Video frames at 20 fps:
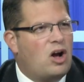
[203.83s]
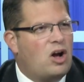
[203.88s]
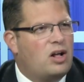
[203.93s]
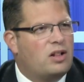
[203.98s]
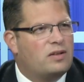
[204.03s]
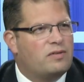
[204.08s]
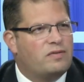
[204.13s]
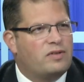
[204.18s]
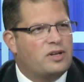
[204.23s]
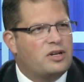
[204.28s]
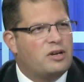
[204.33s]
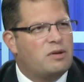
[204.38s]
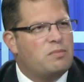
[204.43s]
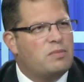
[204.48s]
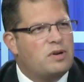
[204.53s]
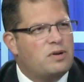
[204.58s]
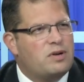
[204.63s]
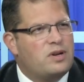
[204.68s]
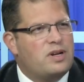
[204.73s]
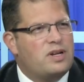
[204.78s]
all of the
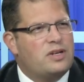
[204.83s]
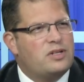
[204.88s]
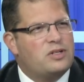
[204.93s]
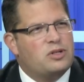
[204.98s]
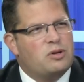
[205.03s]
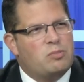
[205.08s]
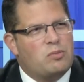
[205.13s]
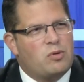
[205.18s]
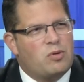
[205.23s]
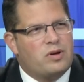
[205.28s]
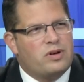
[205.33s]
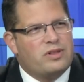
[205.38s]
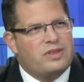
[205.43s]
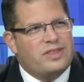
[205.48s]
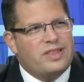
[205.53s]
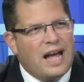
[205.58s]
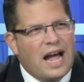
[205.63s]
community support,